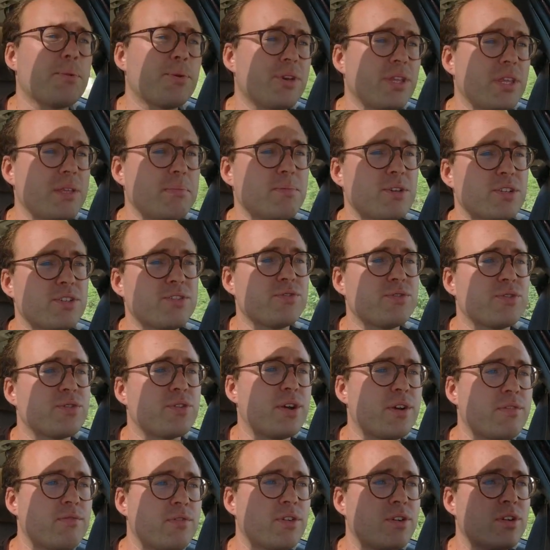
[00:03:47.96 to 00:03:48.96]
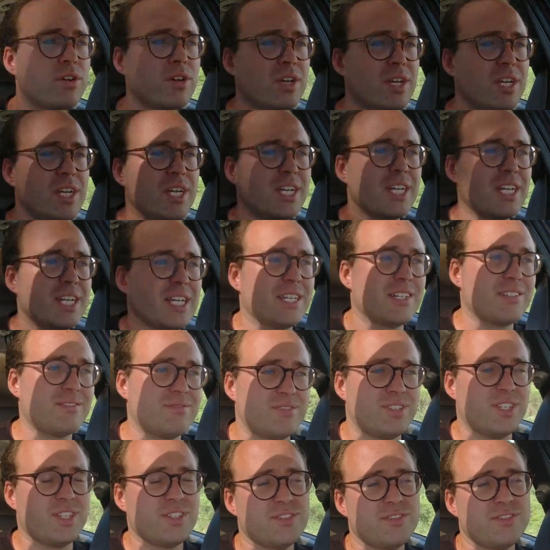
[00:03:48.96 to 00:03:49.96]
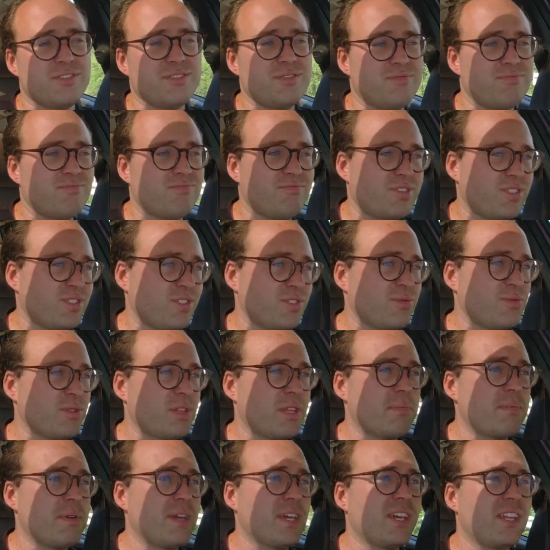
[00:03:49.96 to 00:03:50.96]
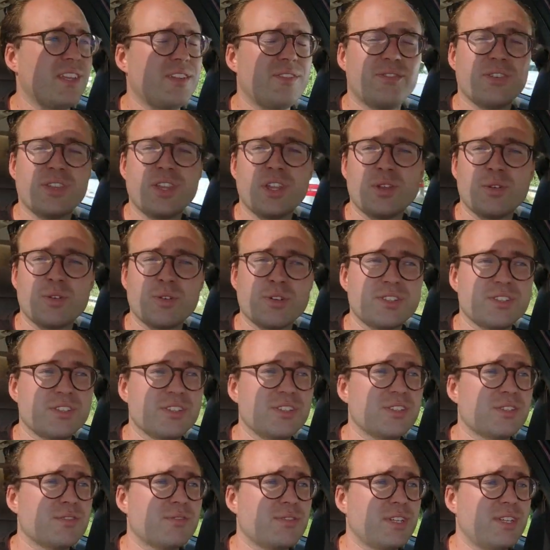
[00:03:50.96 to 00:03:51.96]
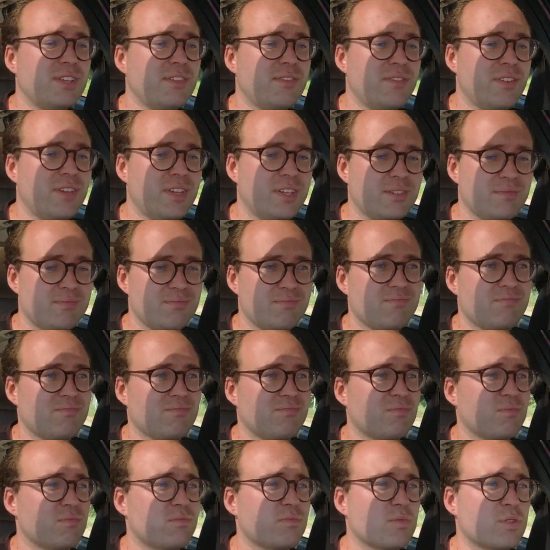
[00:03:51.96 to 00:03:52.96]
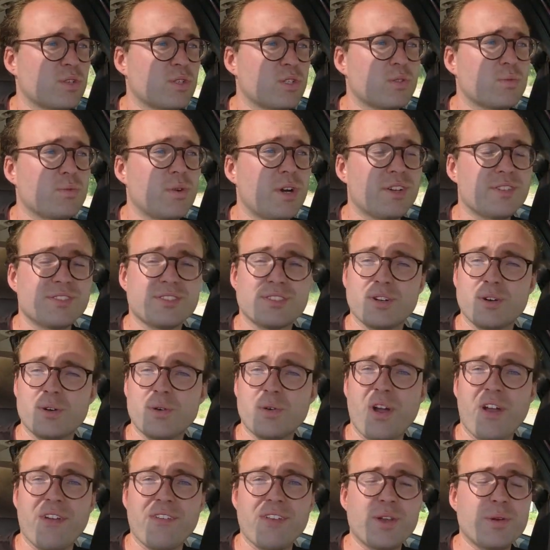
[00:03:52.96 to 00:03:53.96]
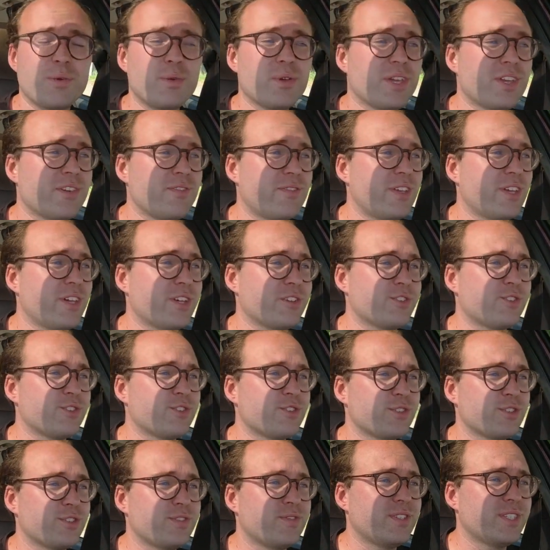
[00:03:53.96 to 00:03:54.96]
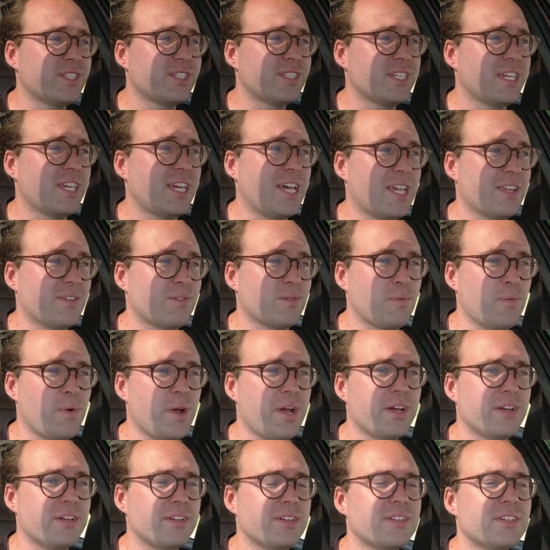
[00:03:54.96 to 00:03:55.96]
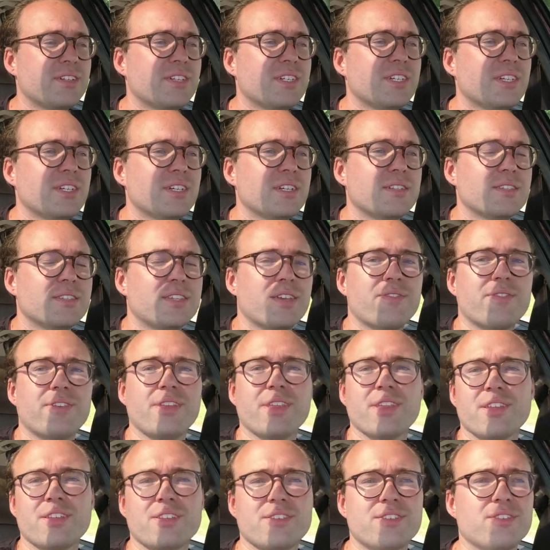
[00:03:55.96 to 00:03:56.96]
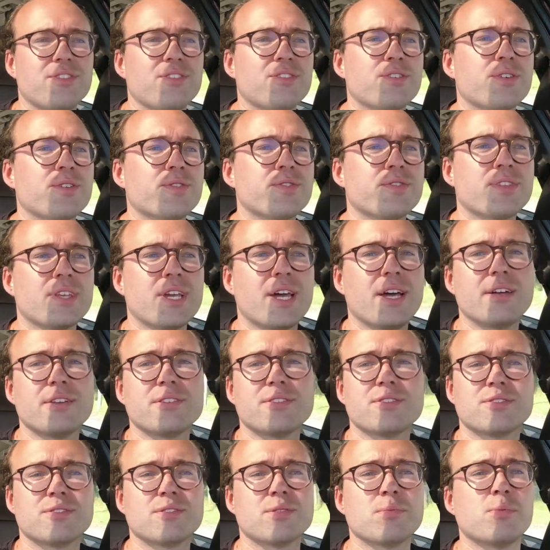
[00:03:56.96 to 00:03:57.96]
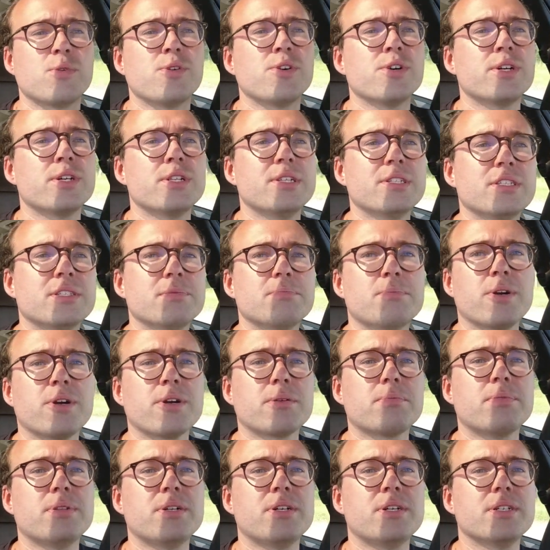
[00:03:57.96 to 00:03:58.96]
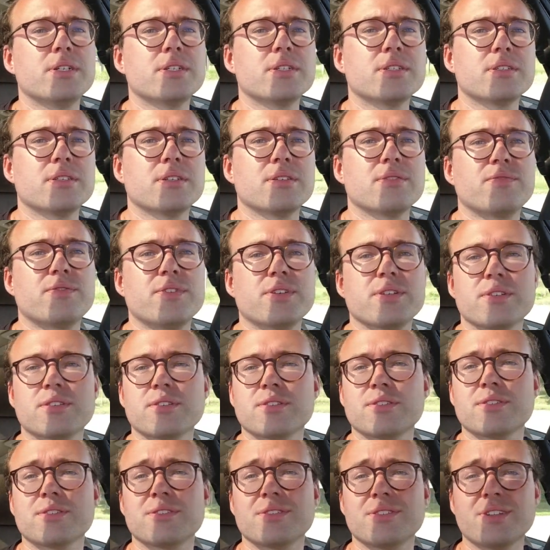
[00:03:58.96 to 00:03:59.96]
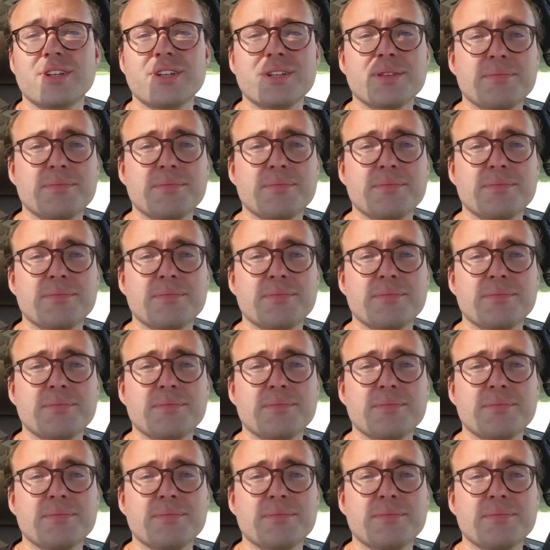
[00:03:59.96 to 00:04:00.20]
pretty much forever. Doesn't really make any funny noises or anything. Works well, so I think we'll give it a service as well. Definitely deserves that. Do some oil and spark plugs and filters and